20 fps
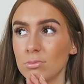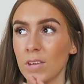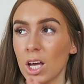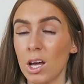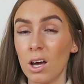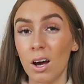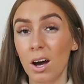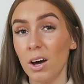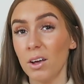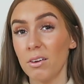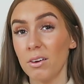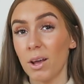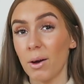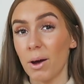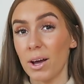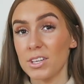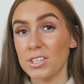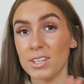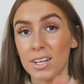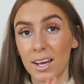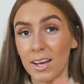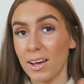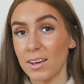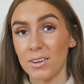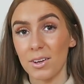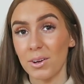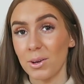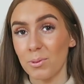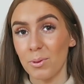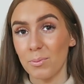I don't know, actually. I
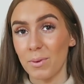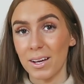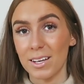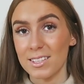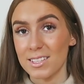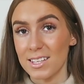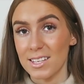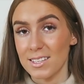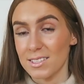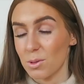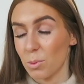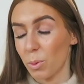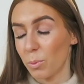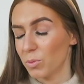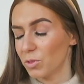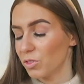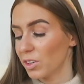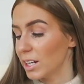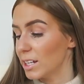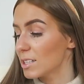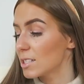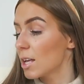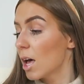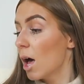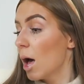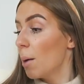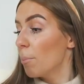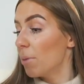don't know what magazines the woman reads.